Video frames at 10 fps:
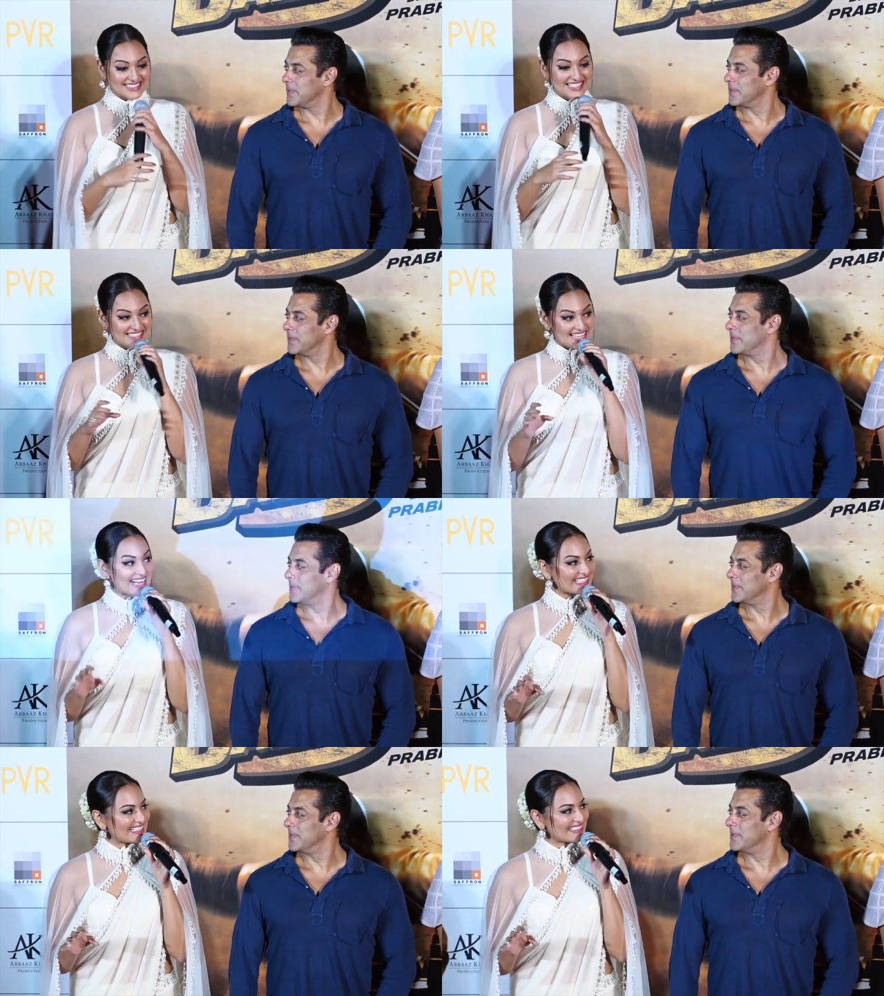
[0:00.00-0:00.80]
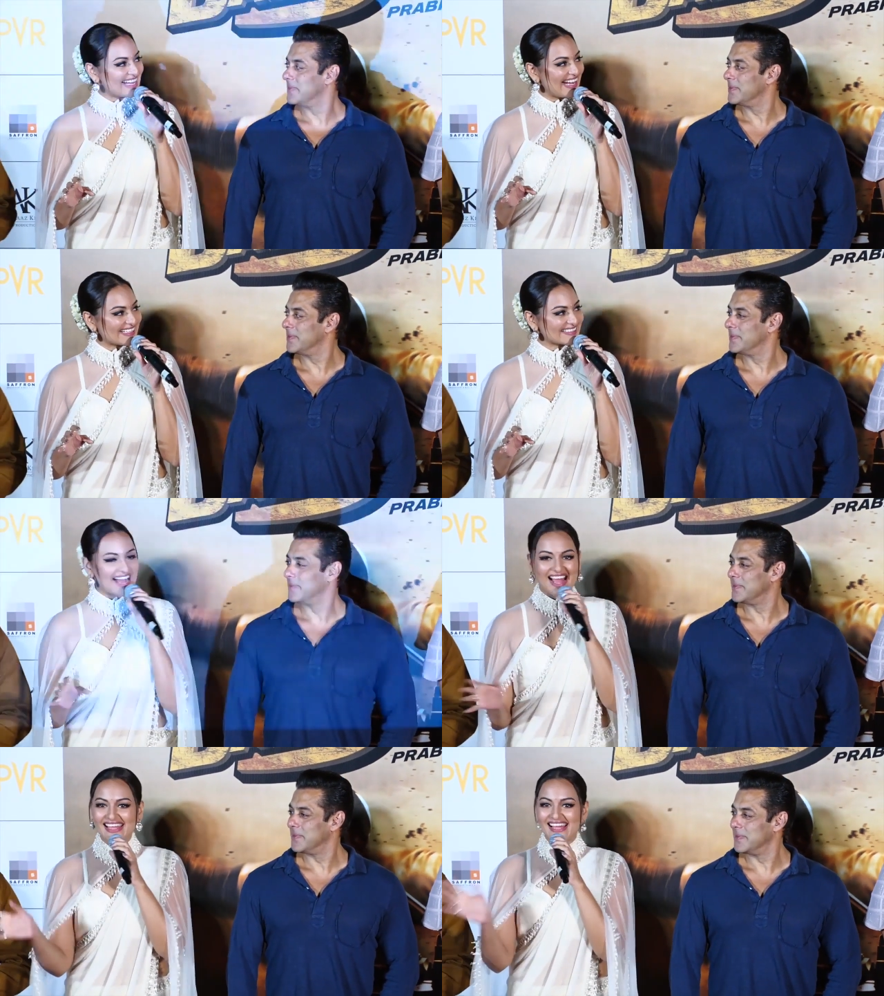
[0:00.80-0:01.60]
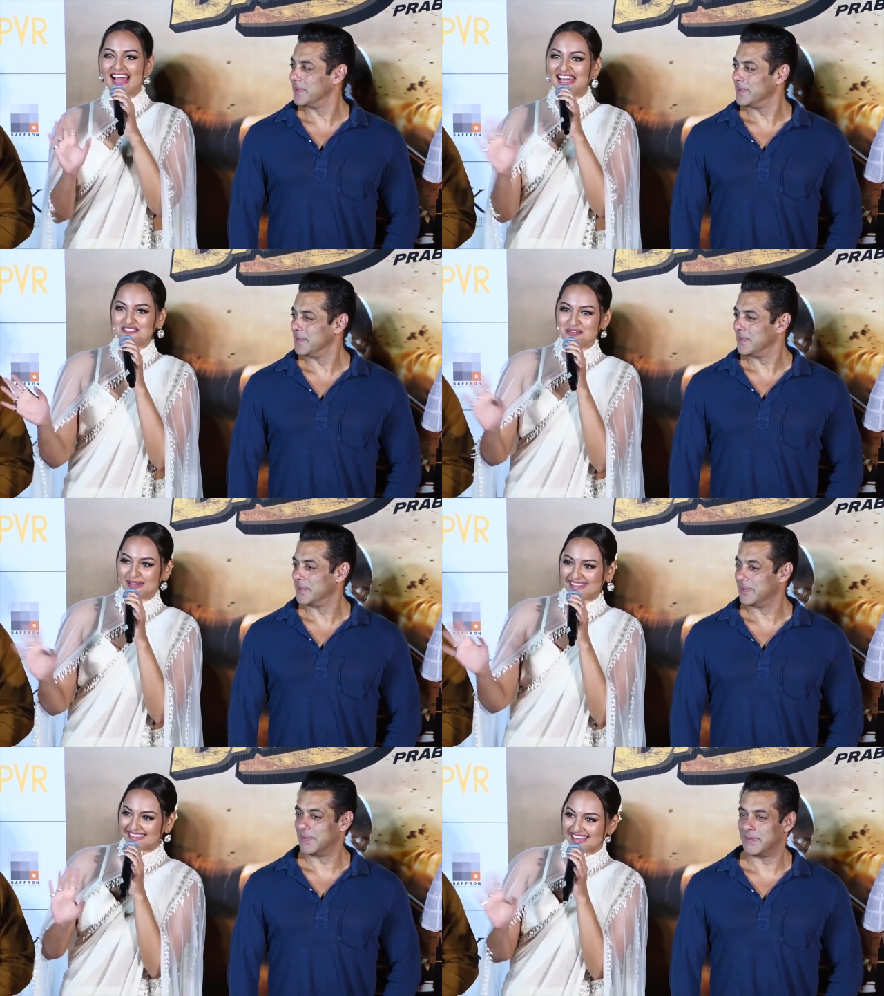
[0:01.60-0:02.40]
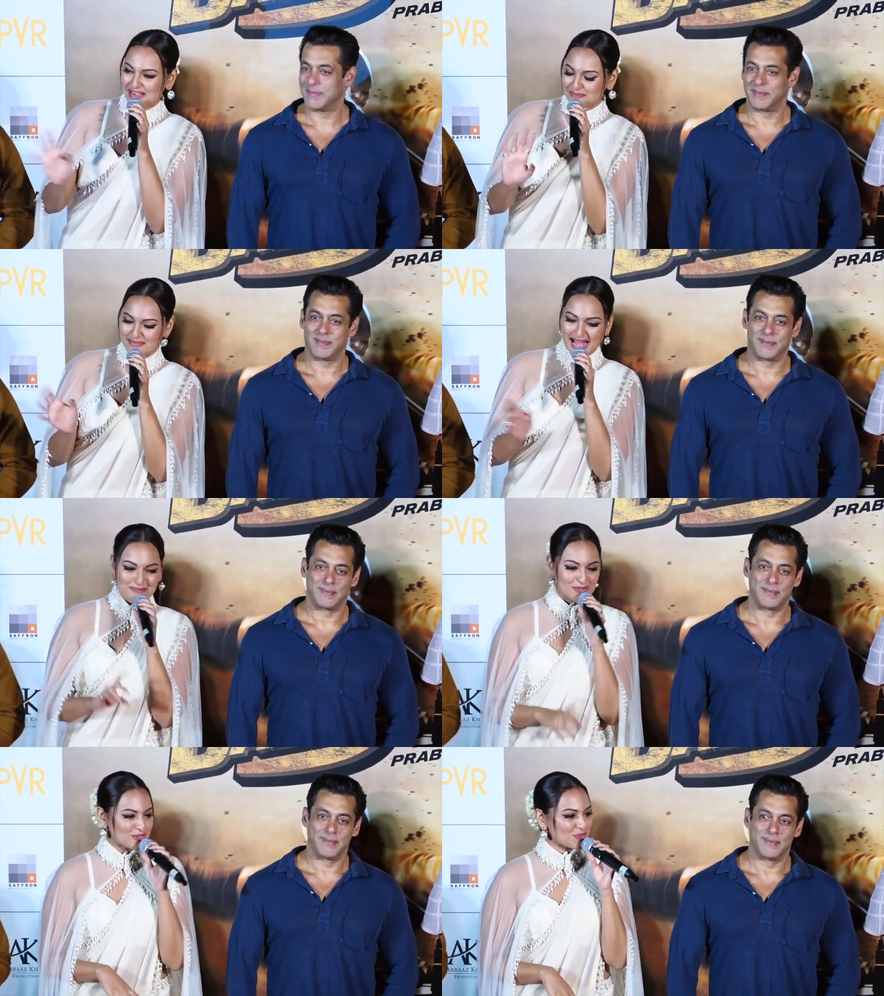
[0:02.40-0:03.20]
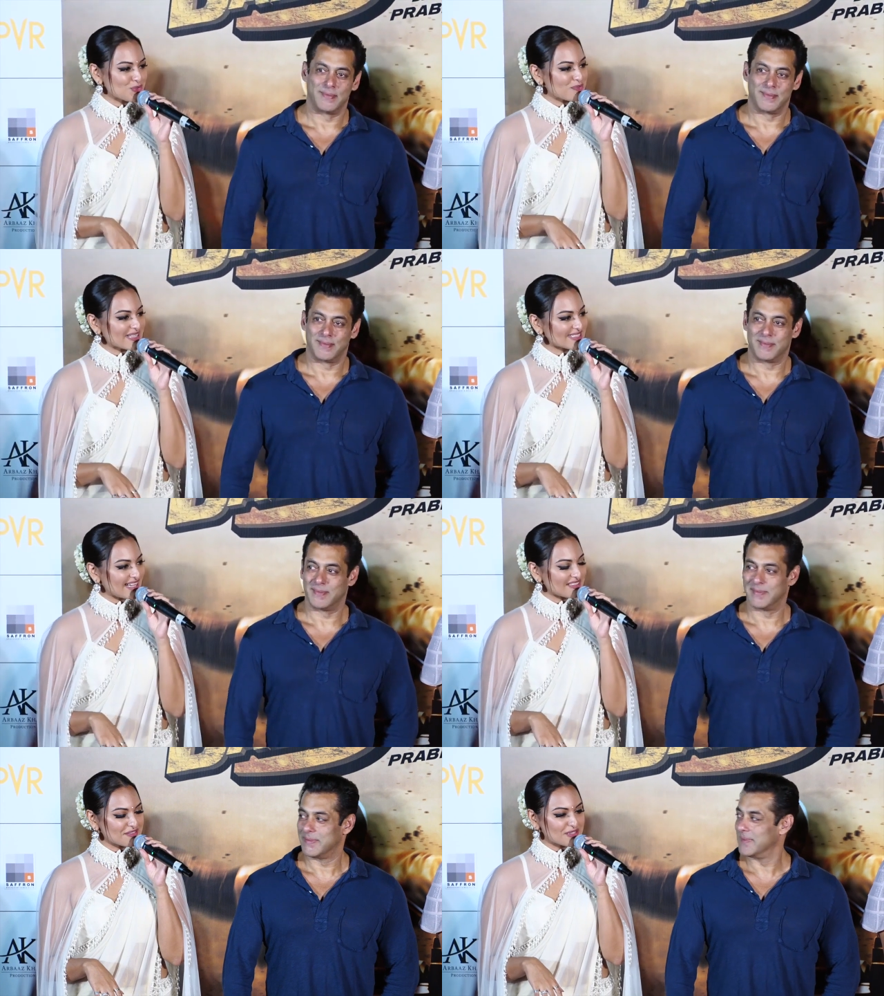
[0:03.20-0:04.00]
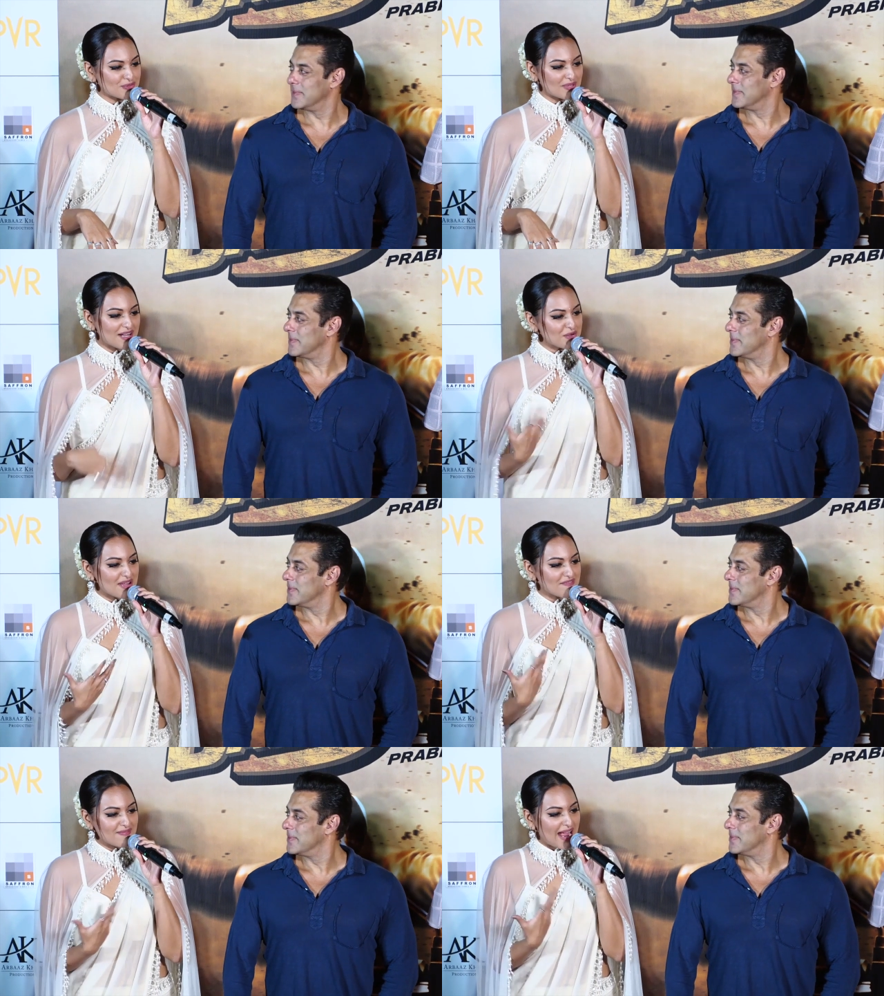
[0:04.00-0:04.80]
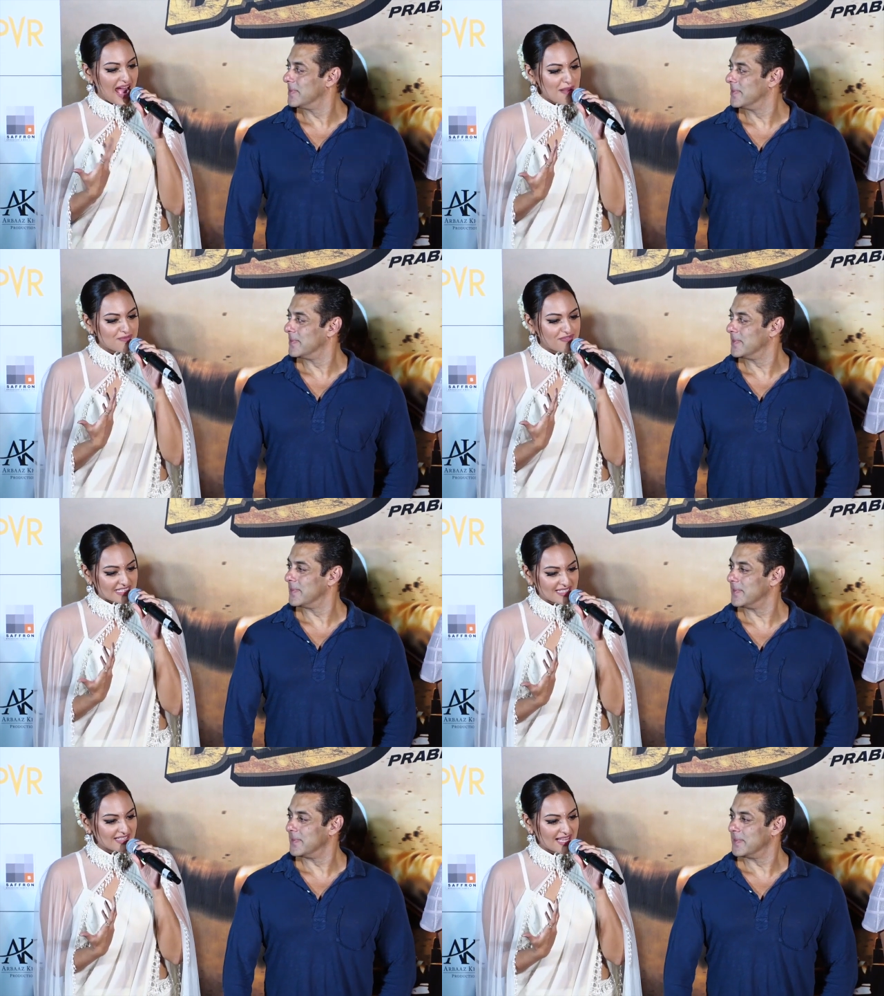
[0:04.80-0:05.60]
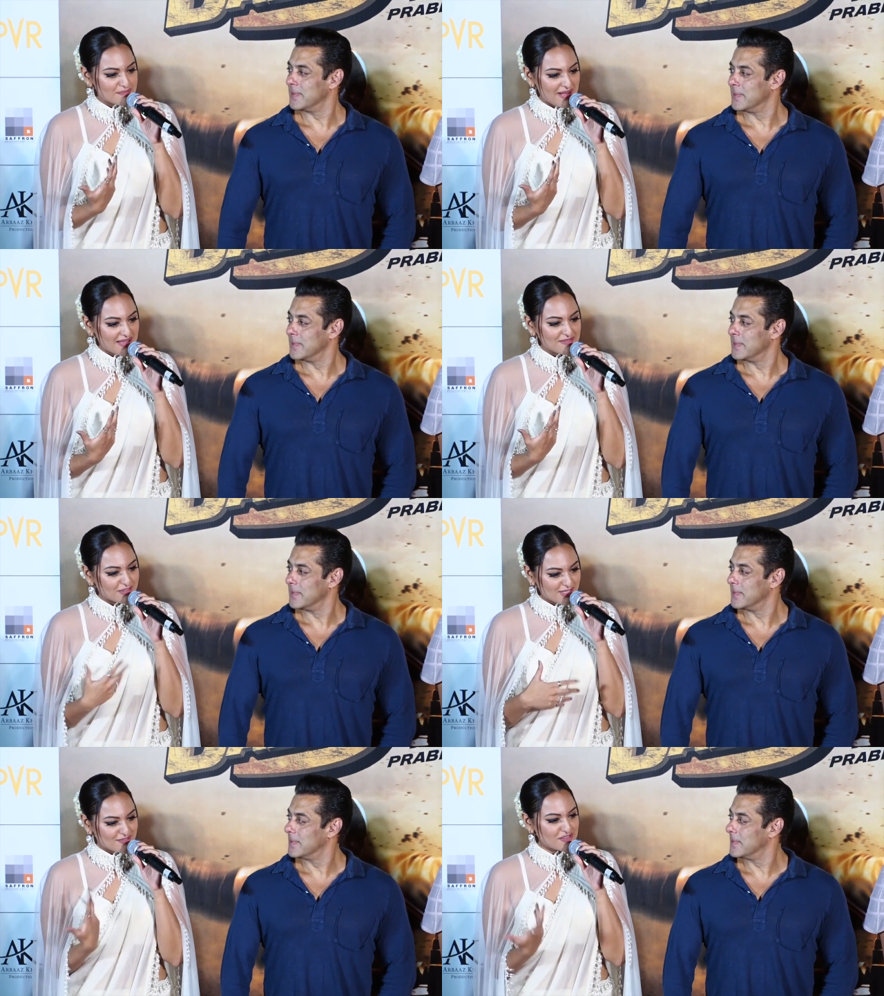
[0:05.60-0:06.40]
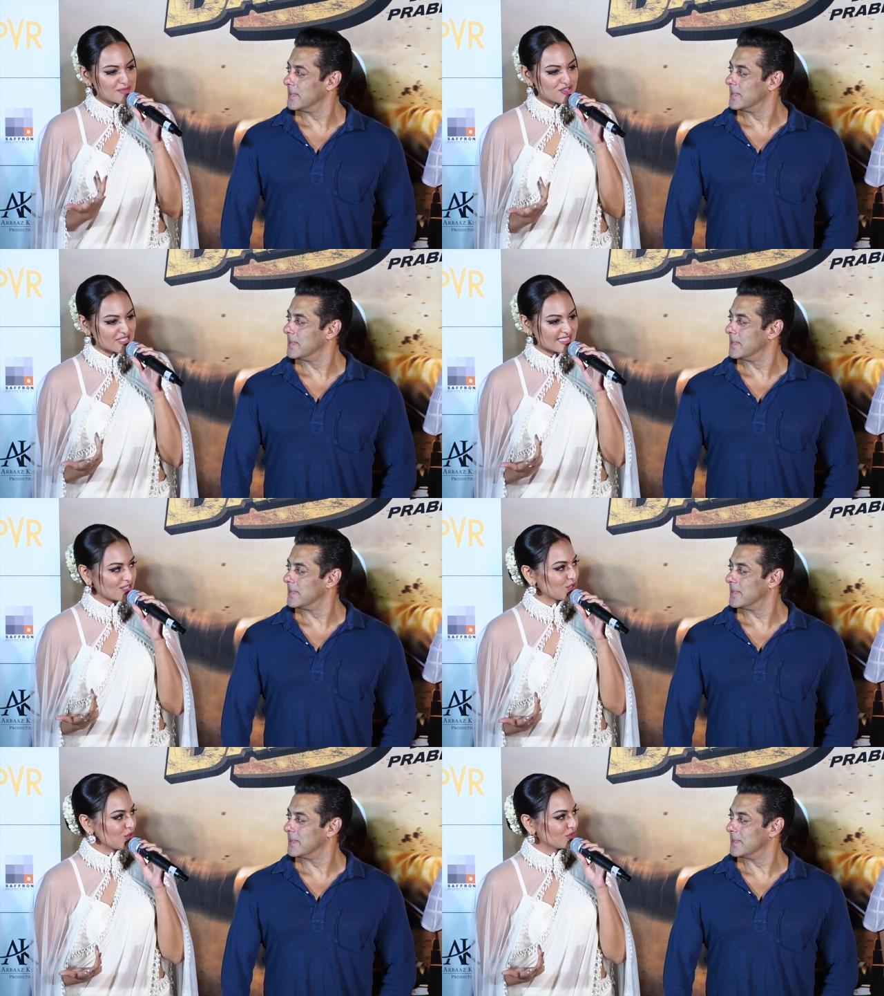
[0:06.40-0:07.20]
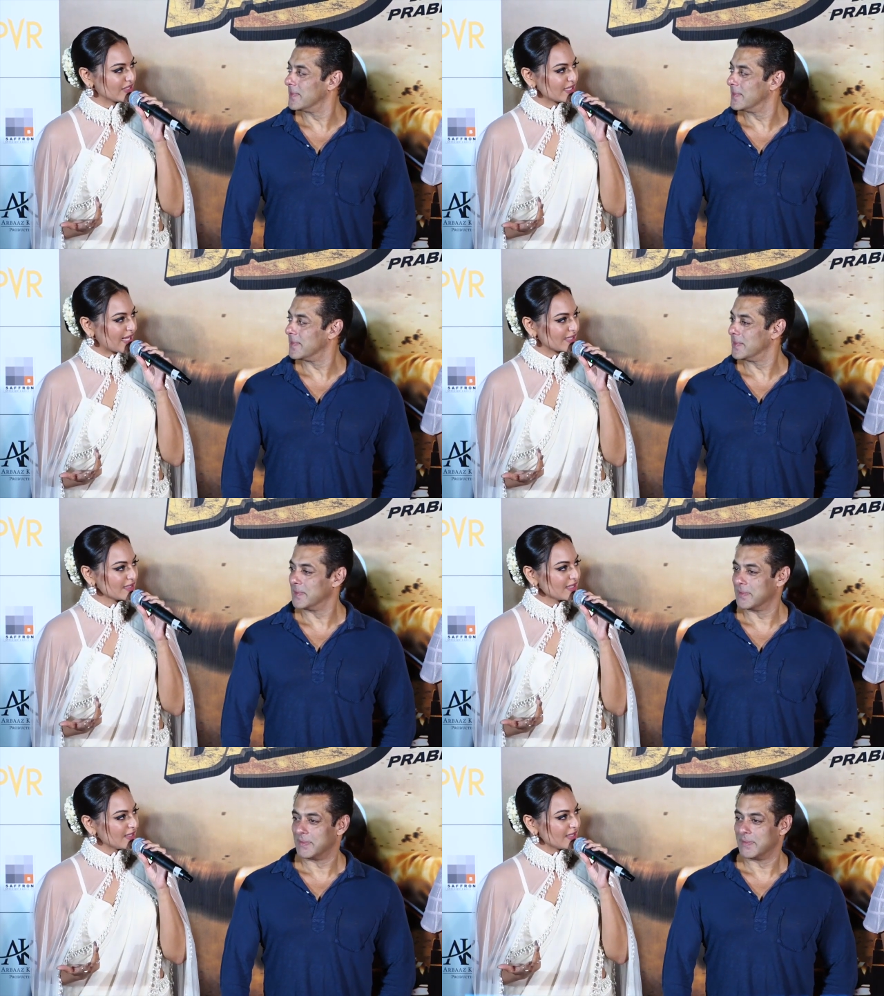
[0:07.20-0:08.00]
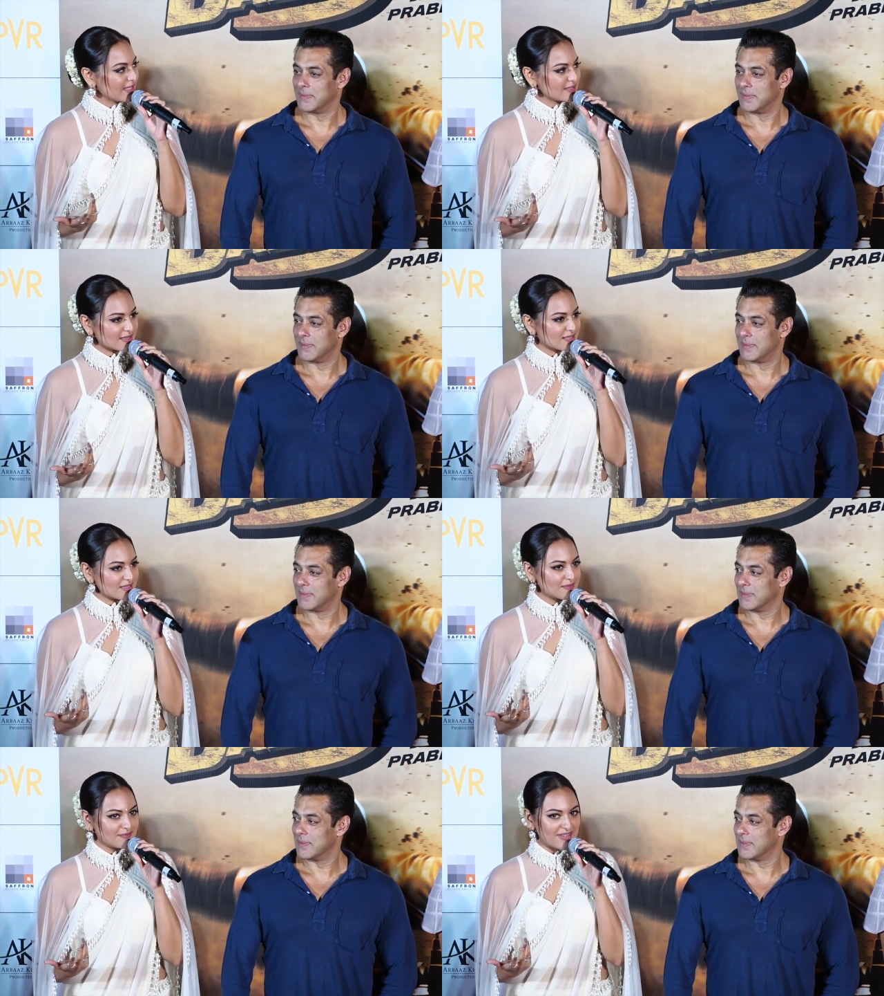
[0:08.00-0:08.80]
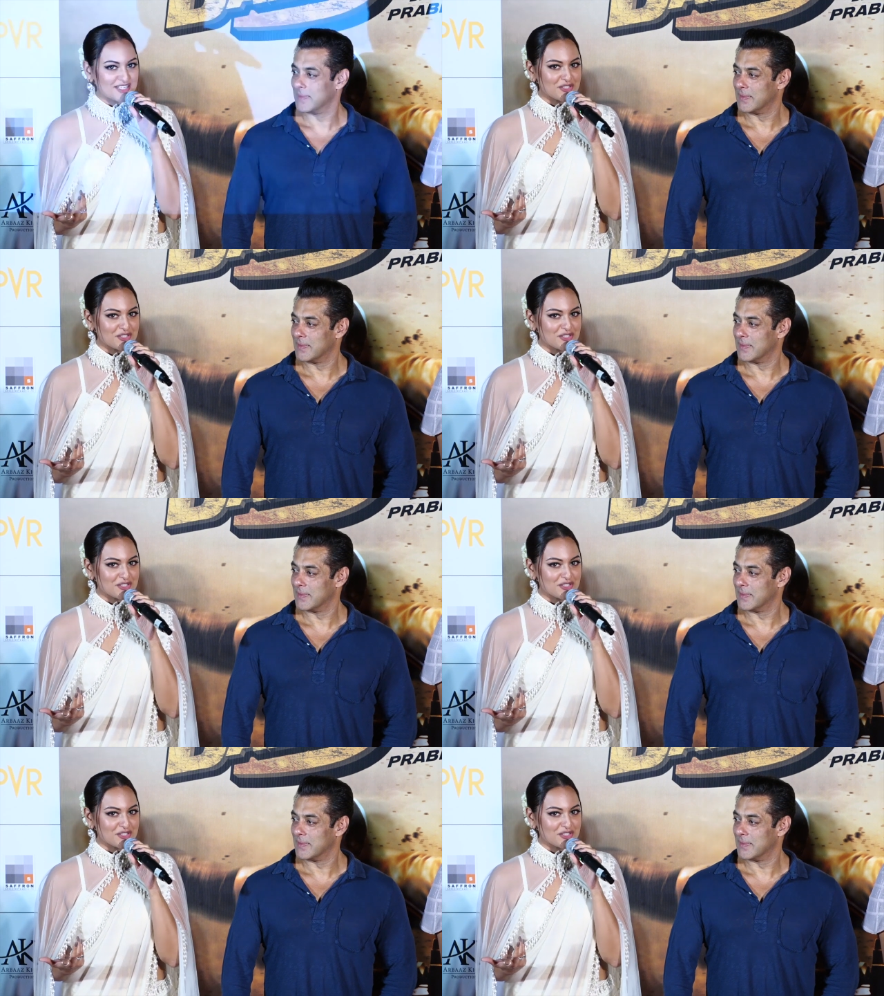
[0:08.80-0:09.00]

Speaker 1: exactly that. Yeah. Hi, hi, everybody. I'm I'm also super excited for this one. I don't know. i I'm feeling like my first film is releasing all over again. Yeah. It's it's a very